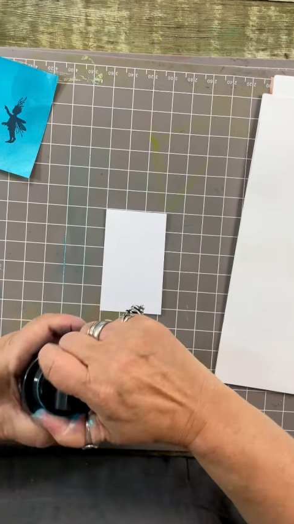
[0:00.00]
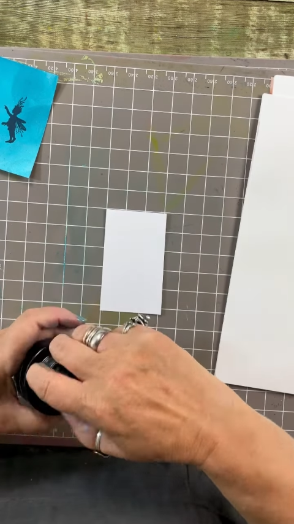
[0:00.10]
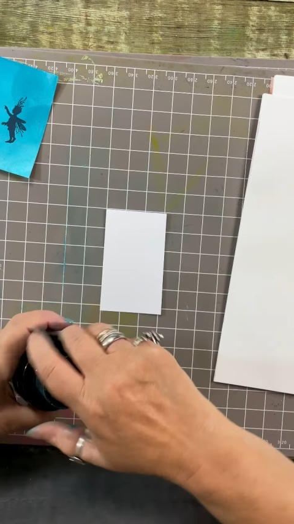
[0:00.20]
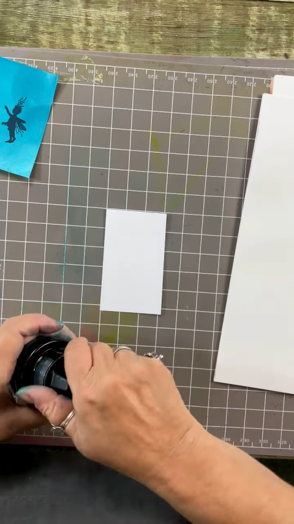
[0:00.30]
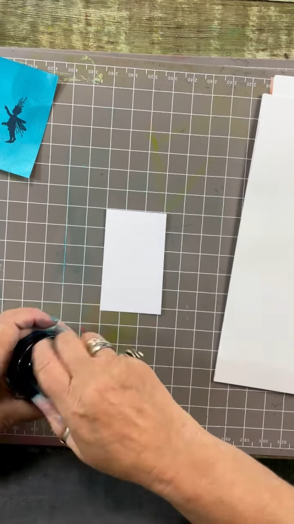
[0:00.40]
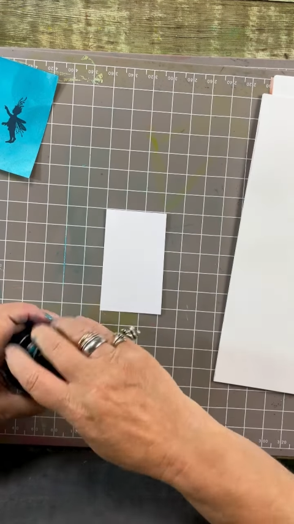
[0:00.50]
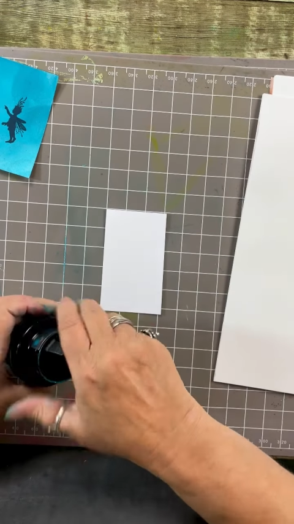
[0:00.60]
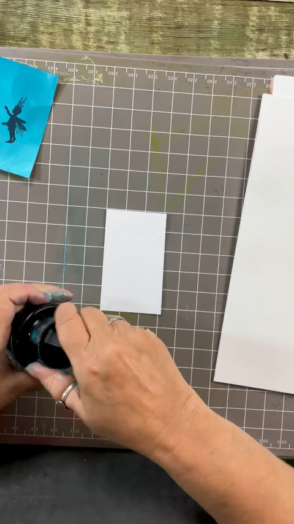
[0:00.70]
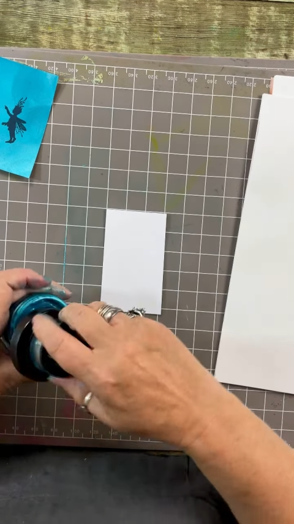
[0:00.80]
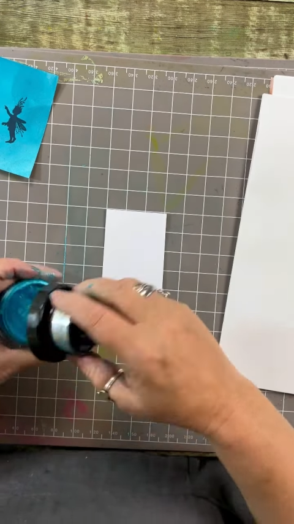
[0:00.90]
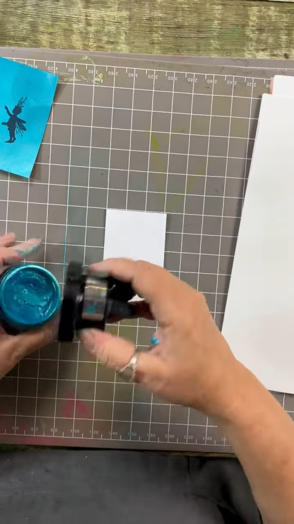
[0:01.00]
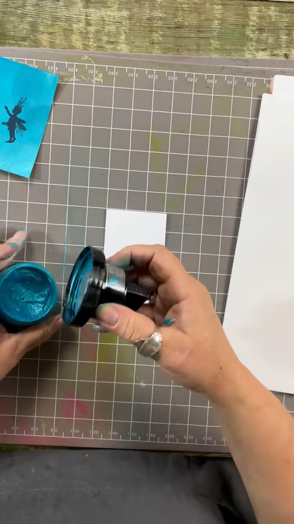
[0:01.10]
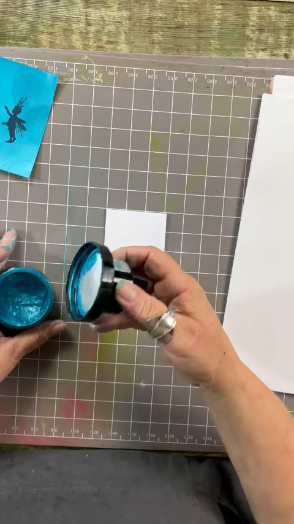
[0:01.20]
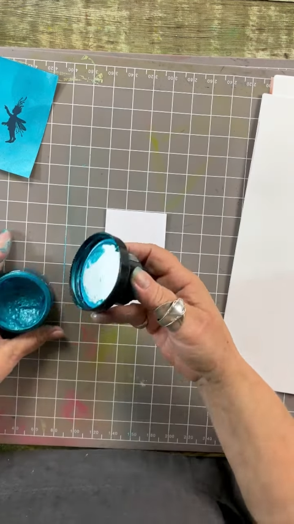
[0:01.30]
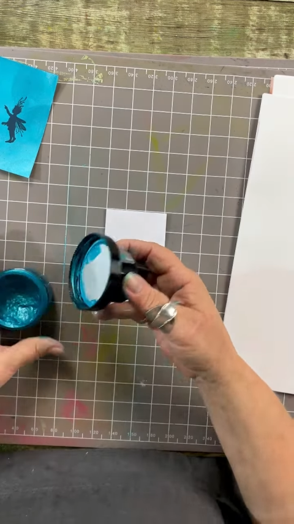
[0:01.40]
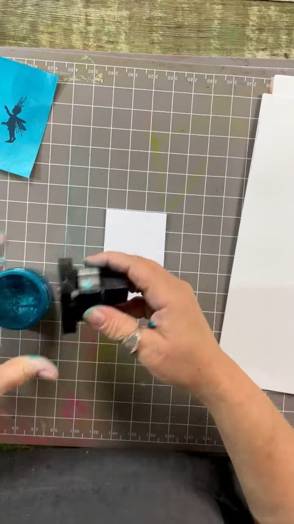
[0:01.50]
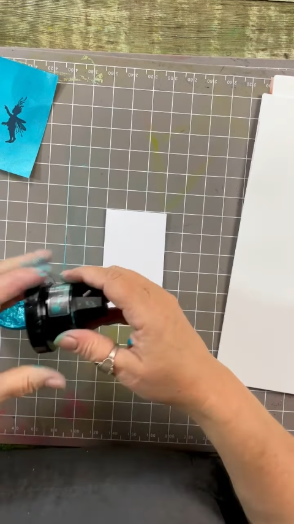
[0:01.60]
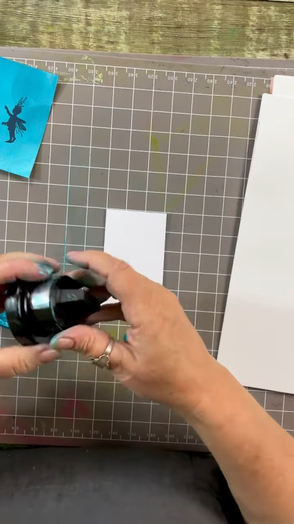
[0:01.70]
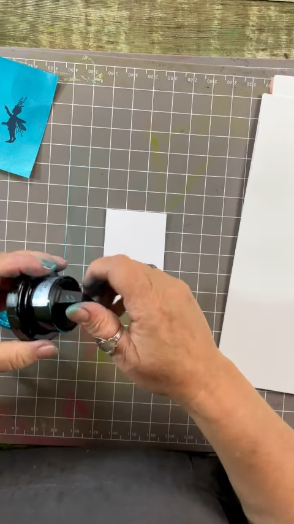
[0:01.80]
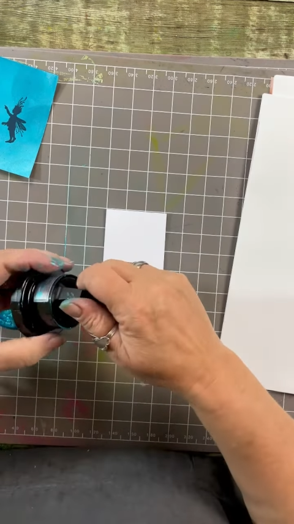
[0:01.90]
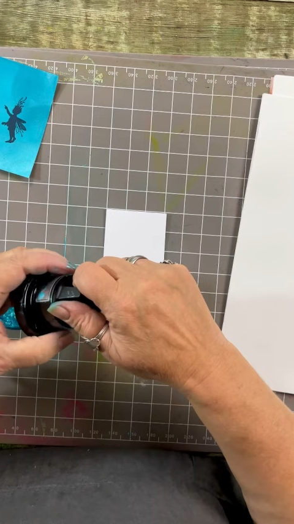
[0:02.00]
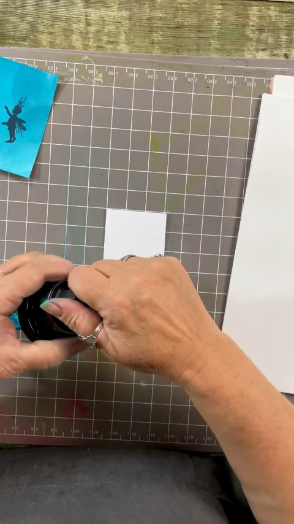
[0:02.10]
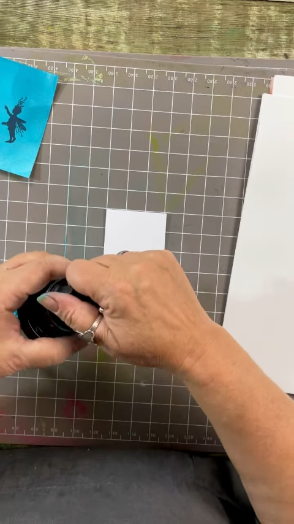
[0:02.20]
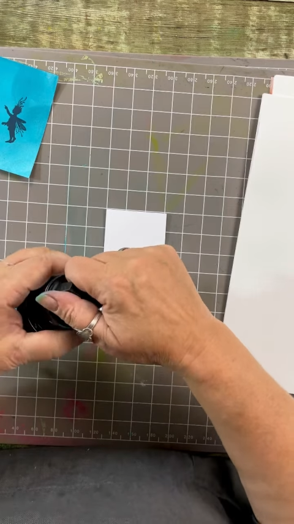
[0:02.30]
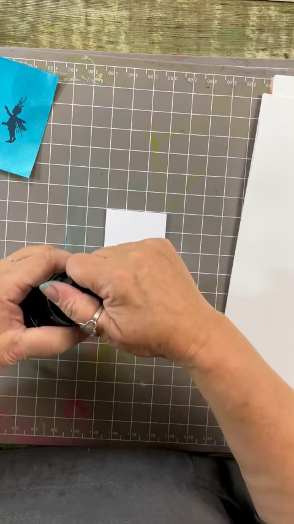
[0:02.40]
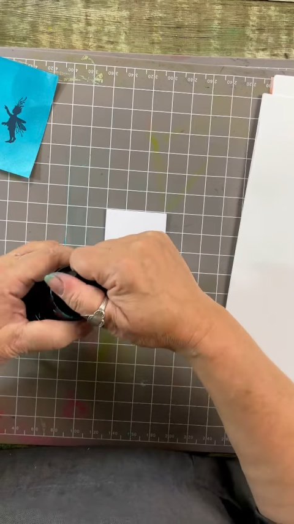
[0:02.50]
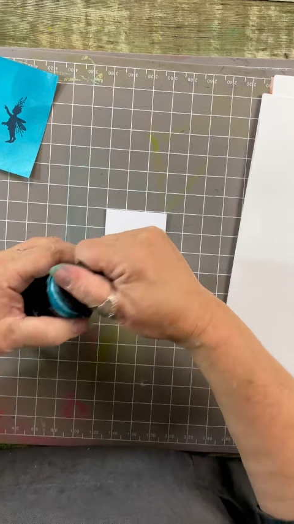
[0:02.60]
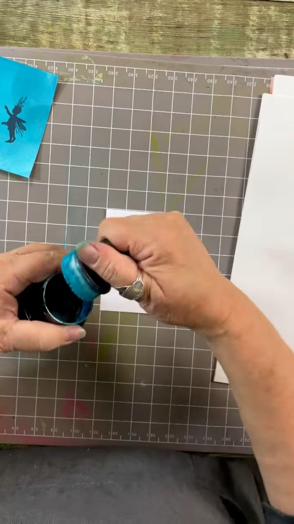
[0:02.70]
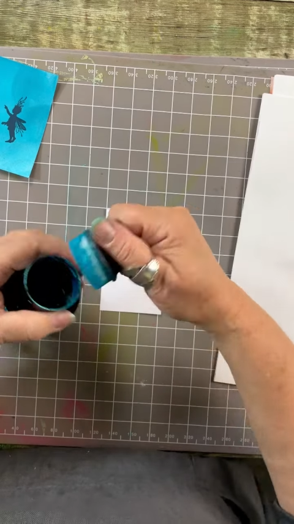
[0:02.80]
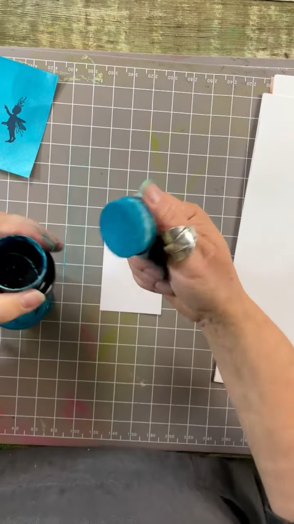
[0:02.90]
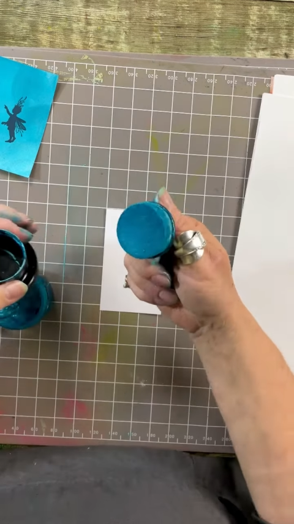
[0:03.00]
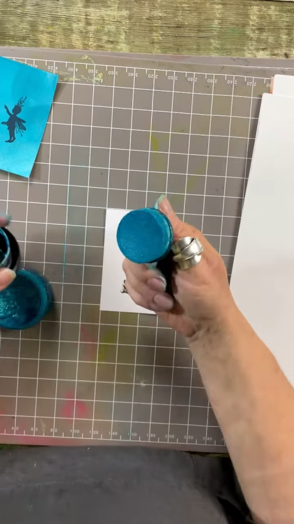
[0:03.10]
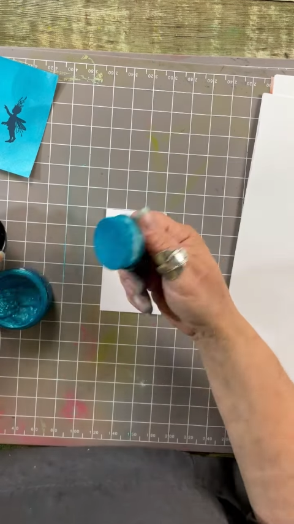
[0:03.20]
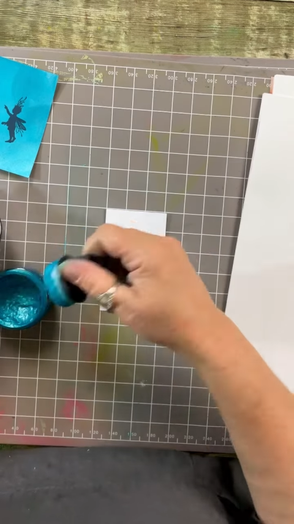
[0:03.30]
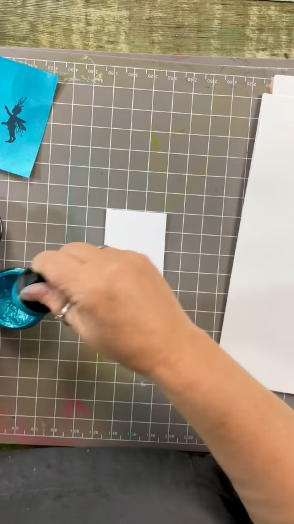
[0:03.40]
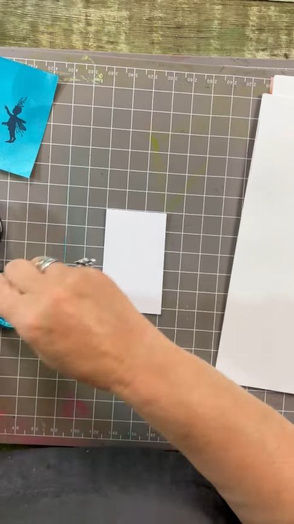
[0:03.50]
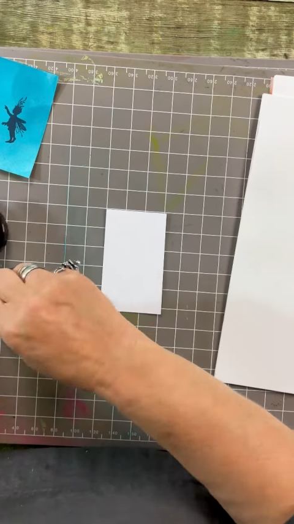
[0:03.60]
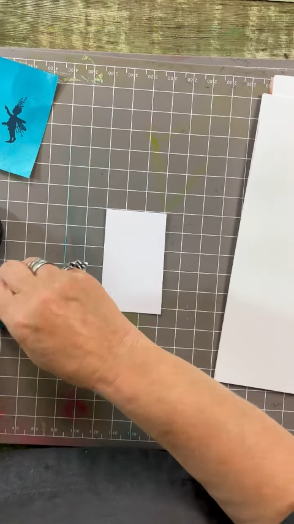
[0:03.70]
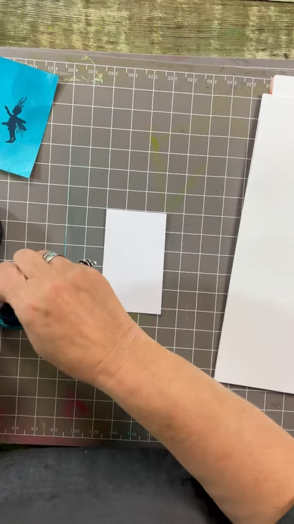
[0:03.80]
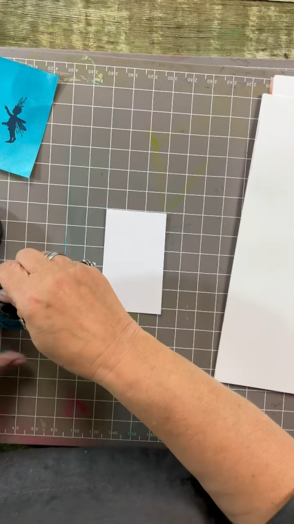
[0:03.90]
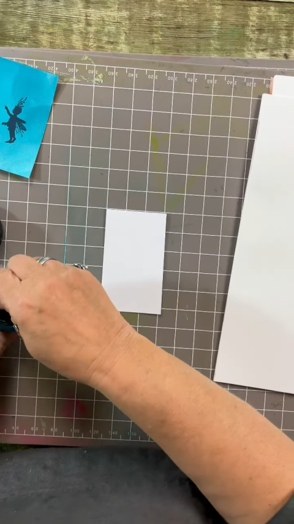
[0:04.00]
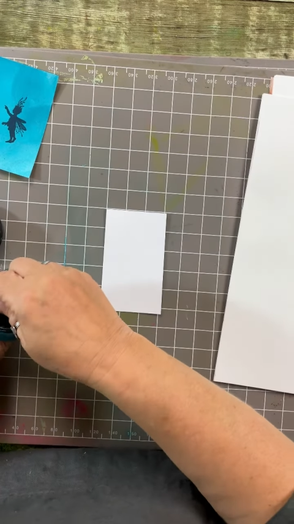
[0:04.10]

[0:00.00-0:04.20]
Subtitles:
No face is visible, so there are no lips to read.